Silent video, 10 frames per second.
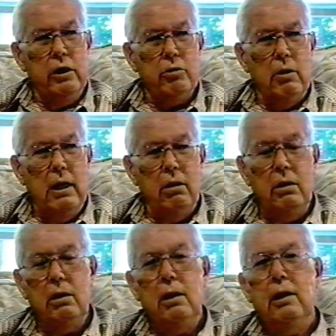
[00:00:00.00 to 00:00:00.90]
round.
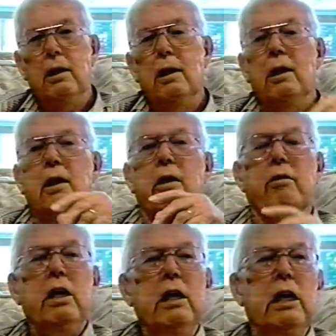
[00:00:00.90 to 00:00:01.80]

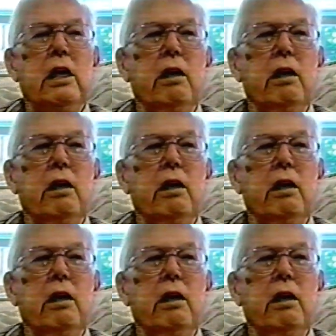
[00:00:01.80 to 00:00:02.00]
Then they give